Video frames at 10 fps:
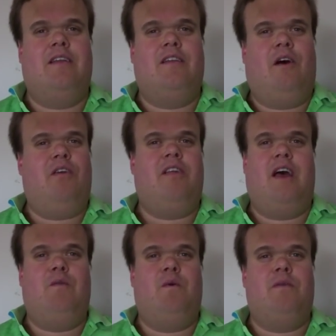last
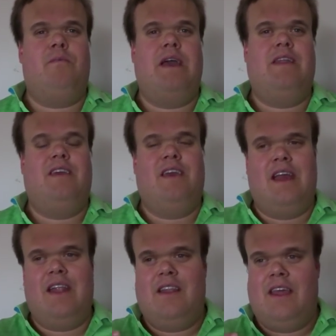night was amazing,
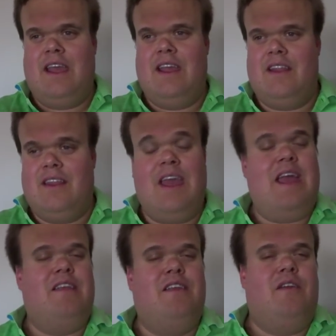and they
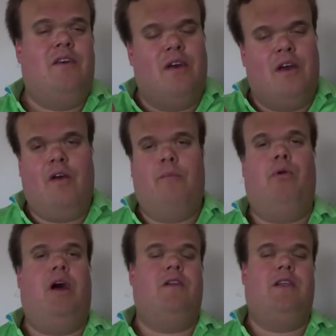ended
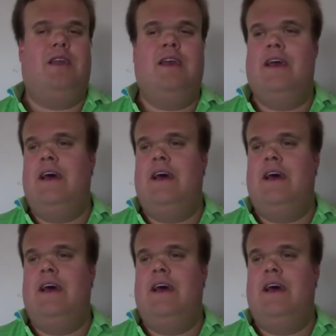proudly.